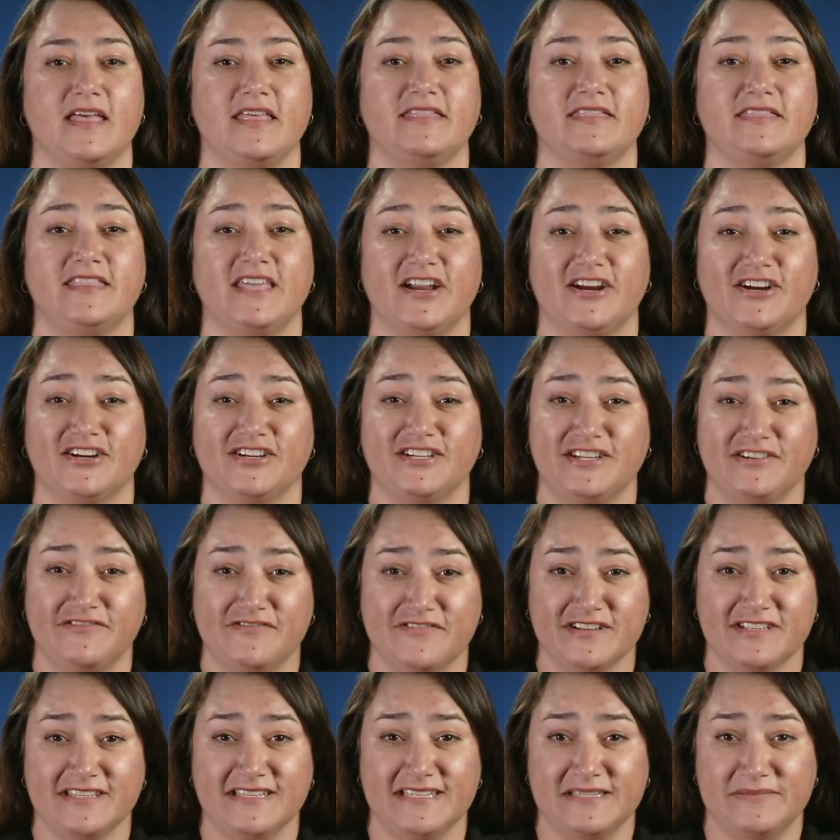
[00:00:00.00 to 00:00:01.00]
There are
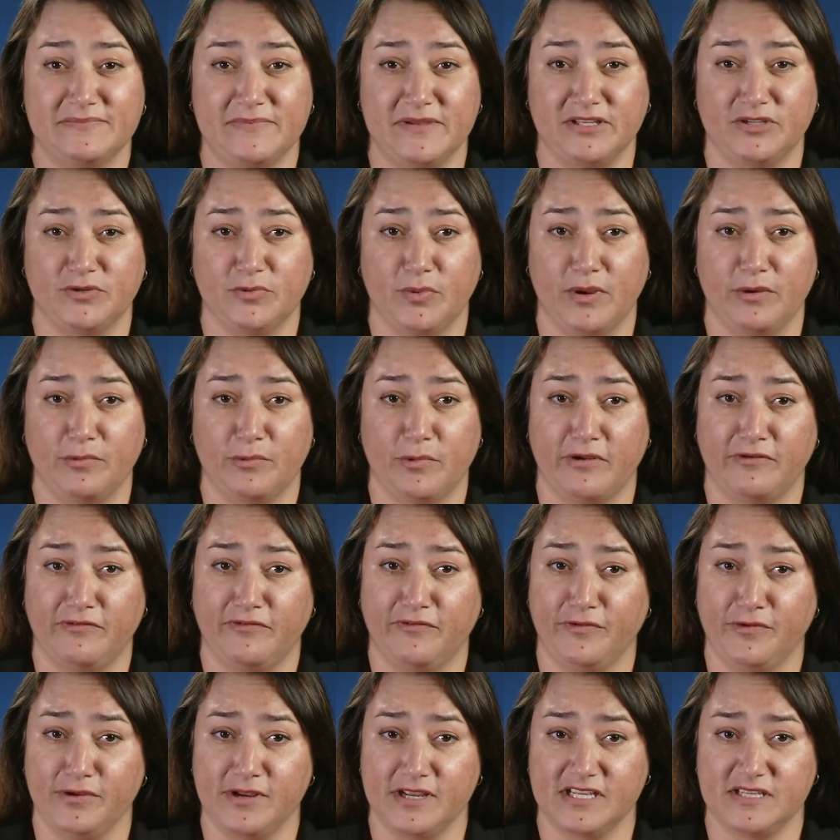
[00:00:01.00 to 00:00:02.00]
differences between when
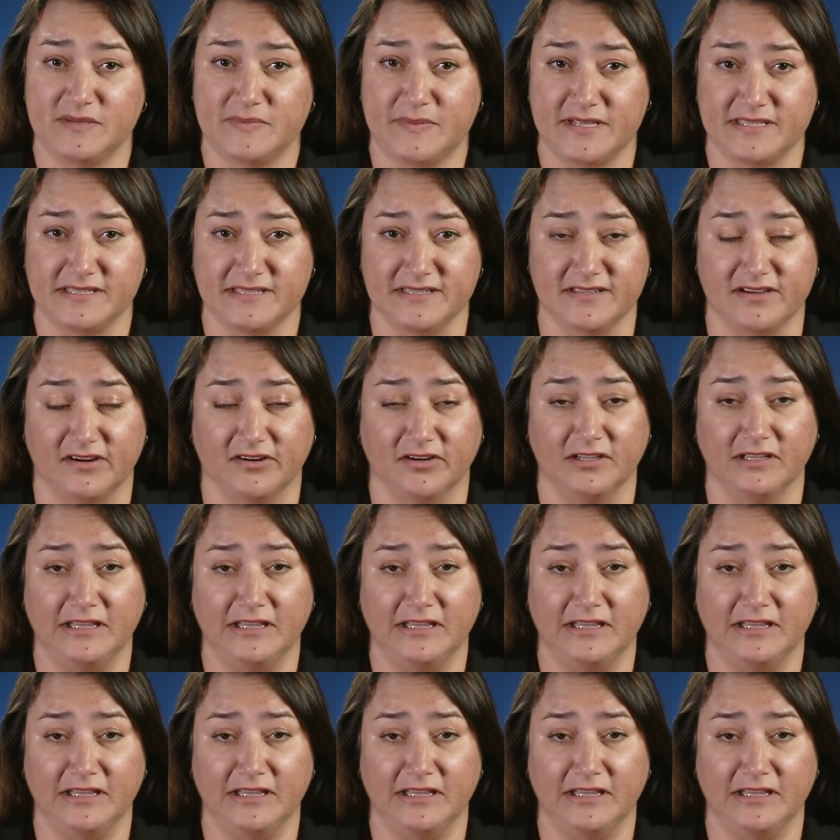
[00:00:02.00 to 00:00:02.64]
food expenses are